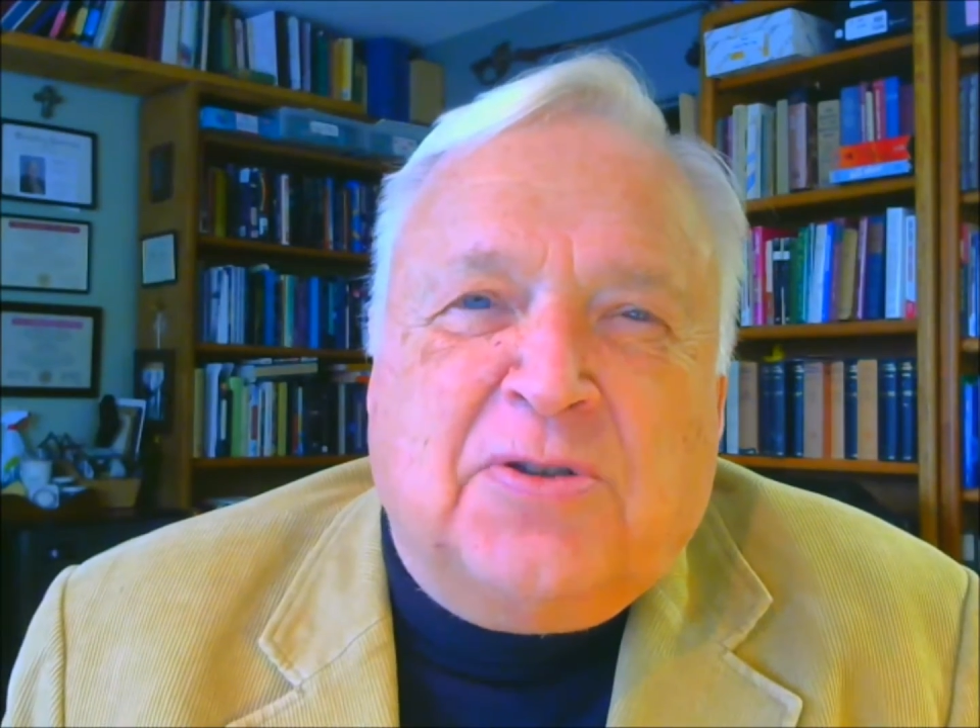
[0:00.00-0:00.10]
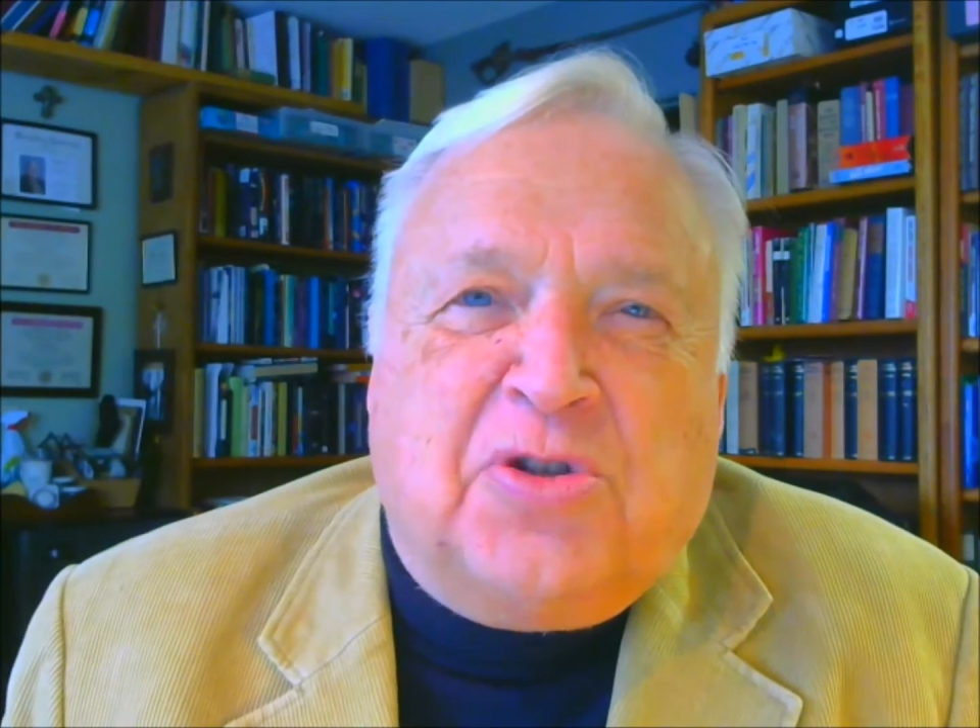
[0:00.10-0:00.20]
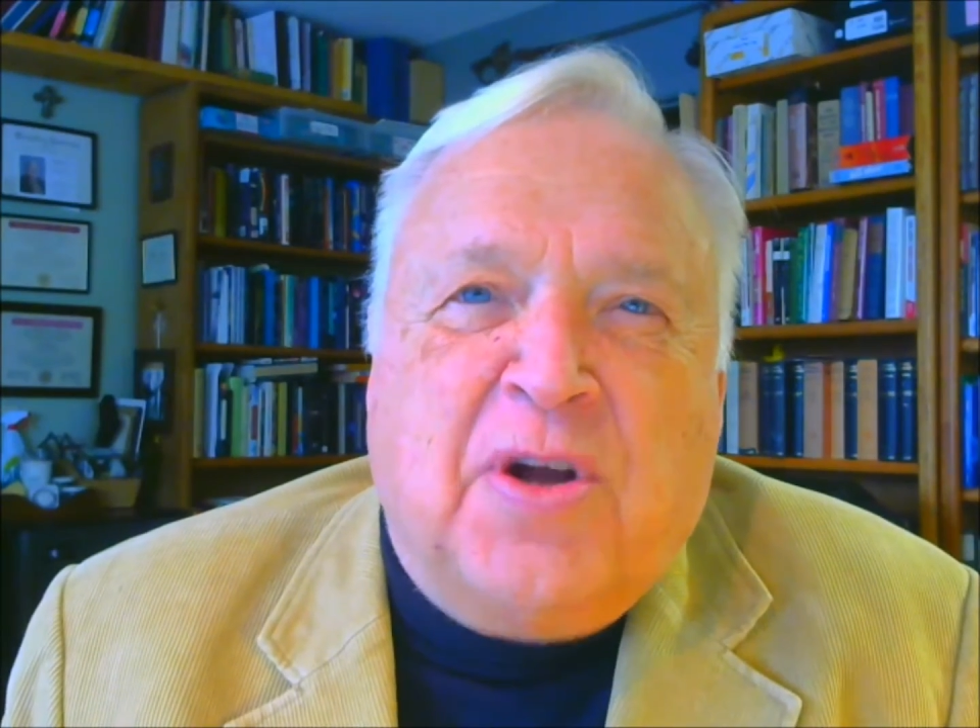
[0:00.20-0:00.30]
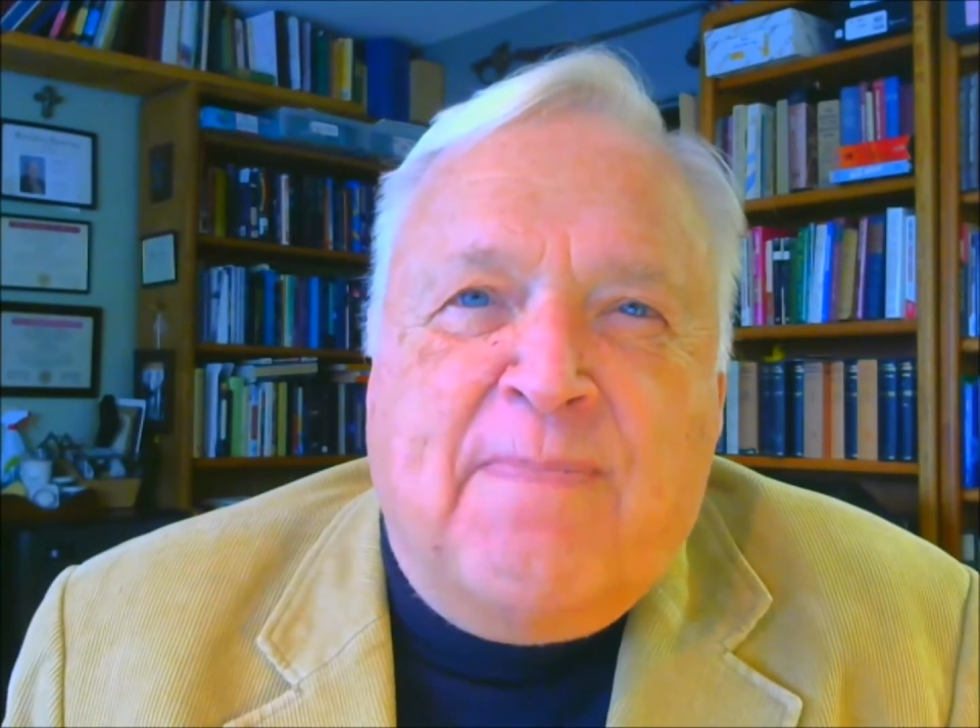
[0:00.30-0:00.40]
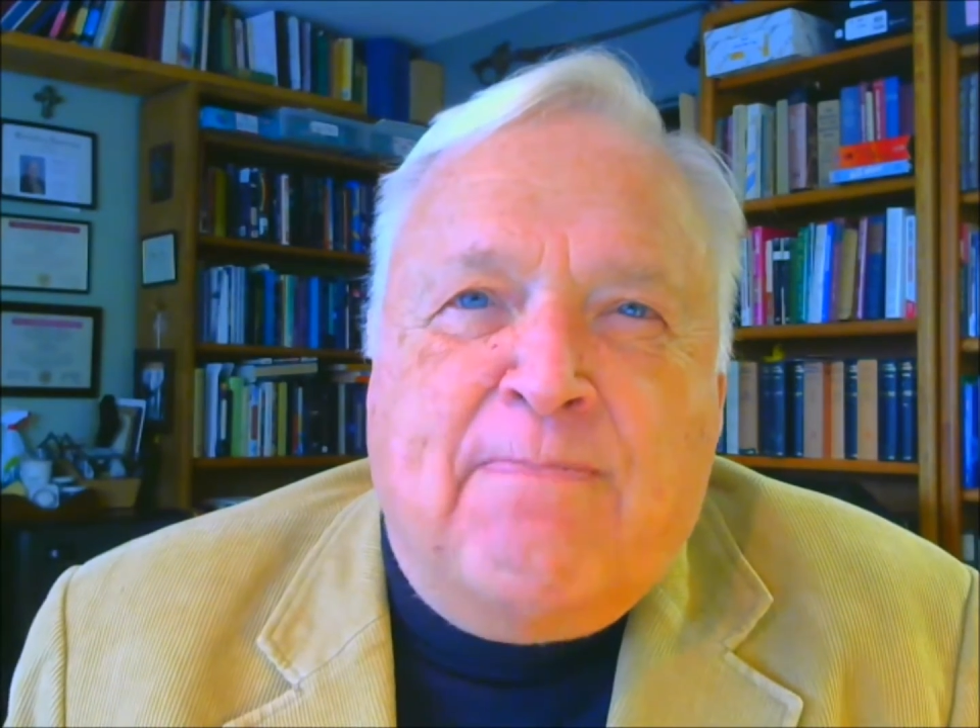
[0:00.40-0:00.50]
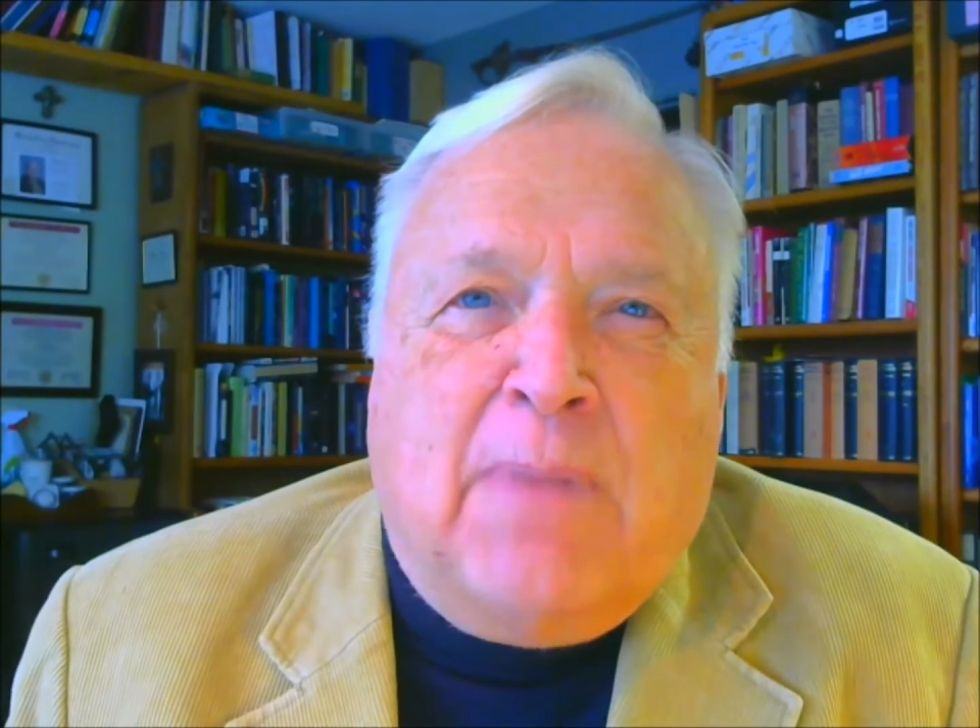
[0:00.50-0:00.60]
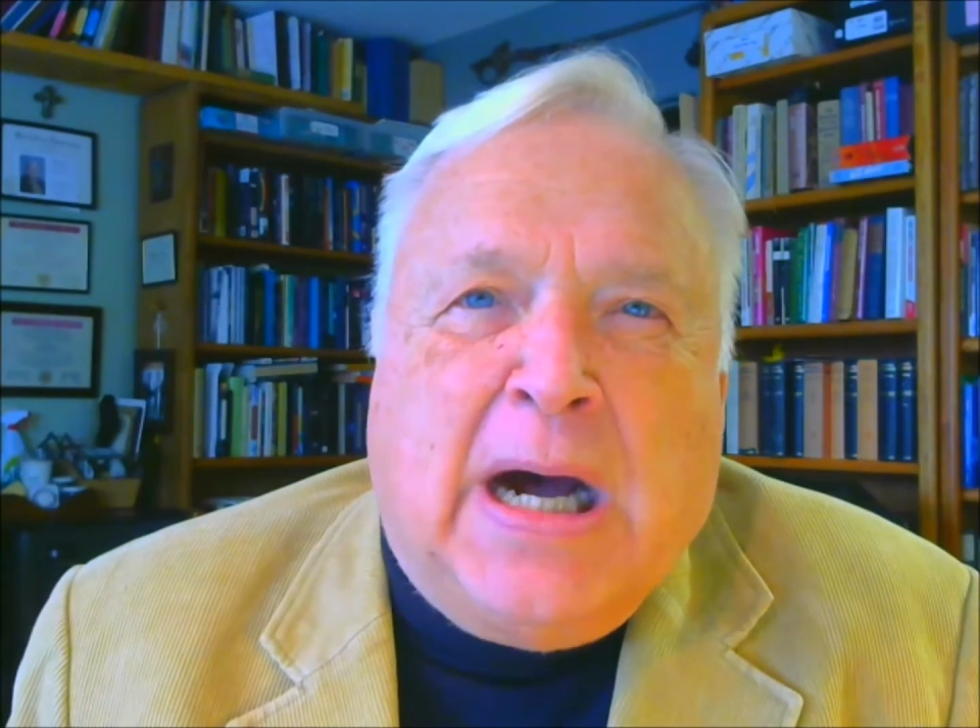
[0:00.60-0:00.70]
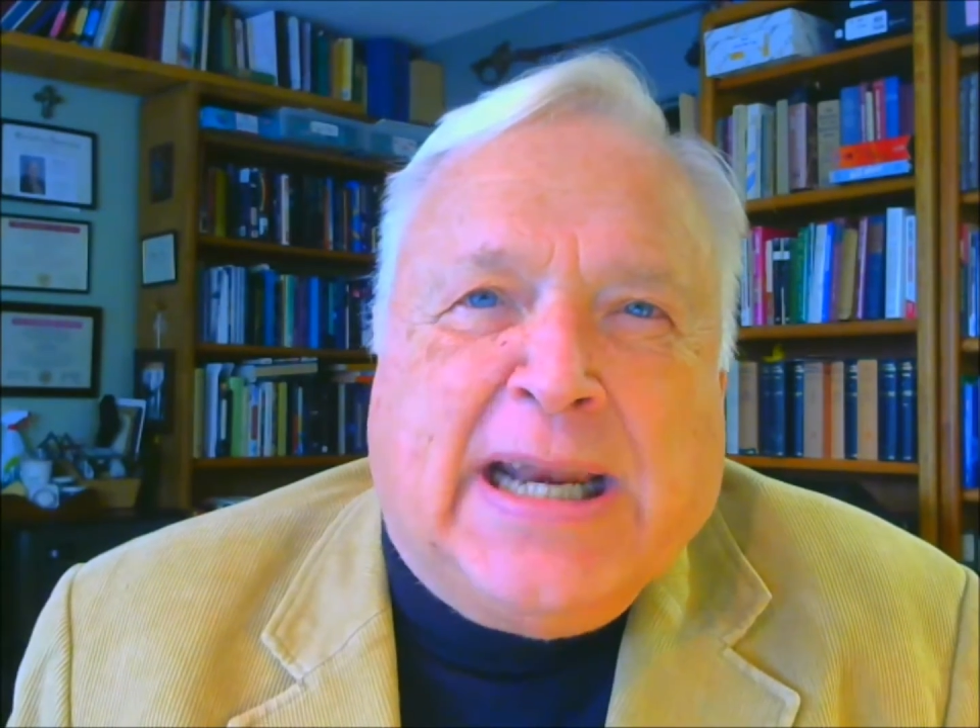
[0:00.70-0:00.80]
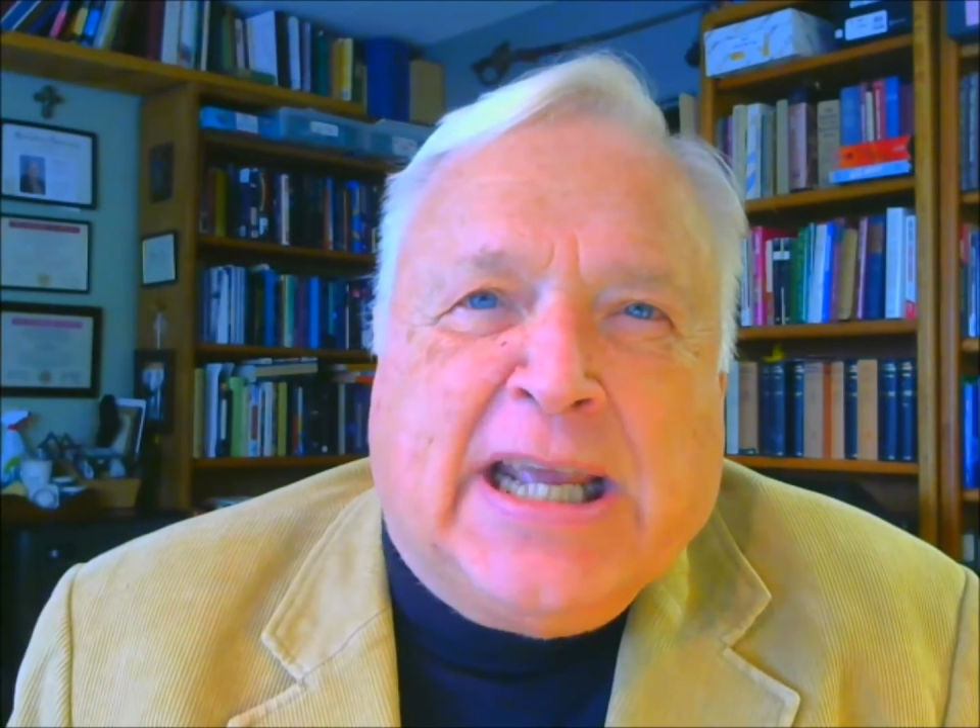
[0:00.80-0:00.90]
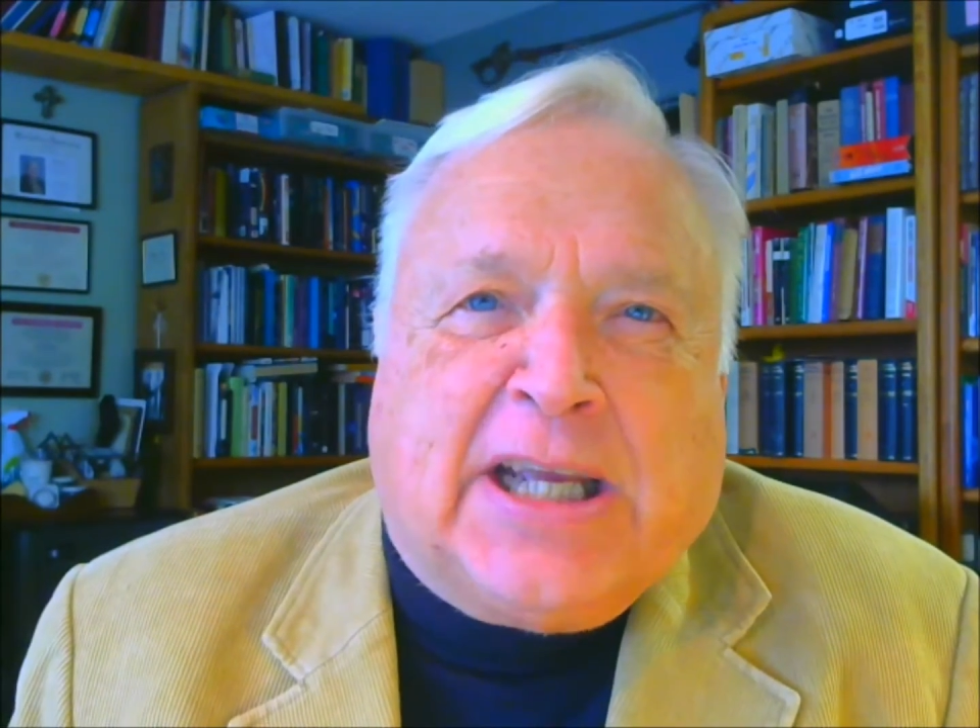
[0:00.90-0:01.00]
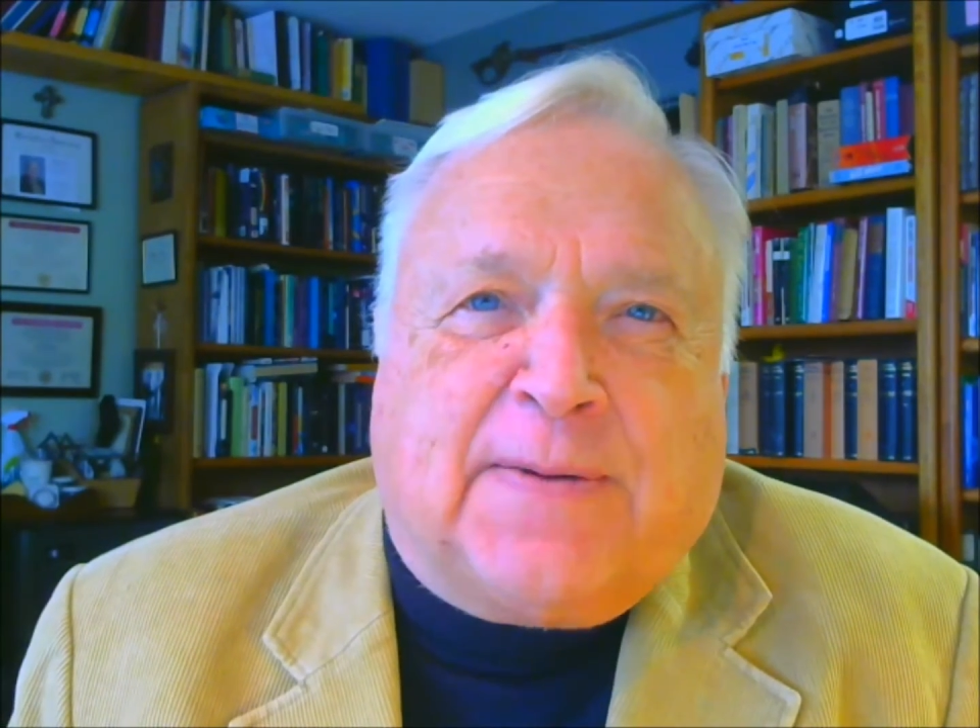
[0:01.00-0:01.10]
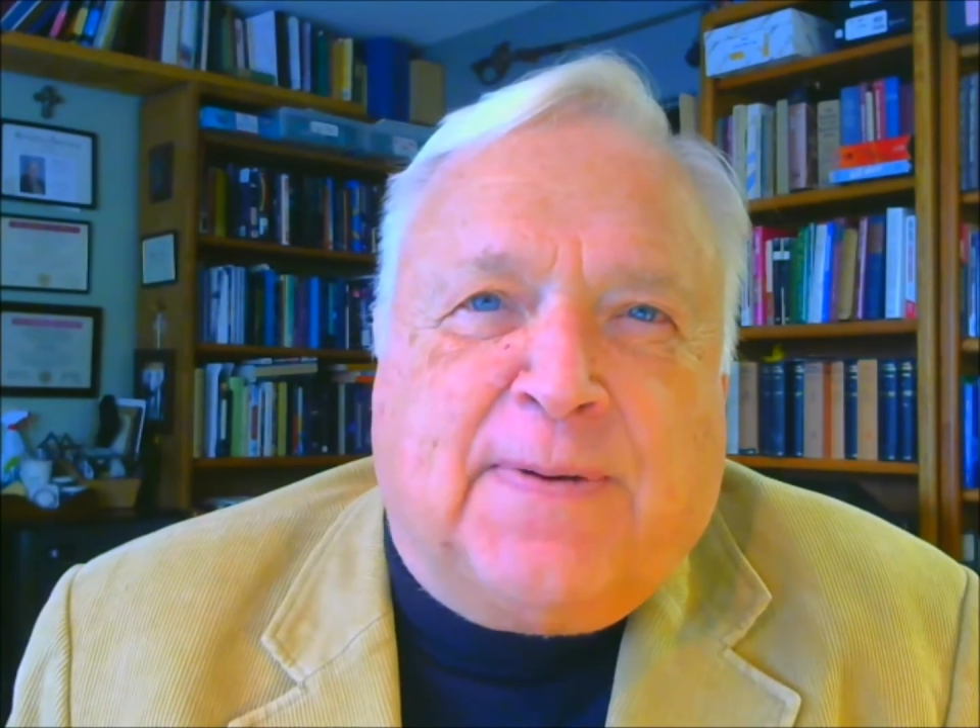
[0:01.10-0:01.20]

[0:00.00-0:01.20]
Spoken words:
demonic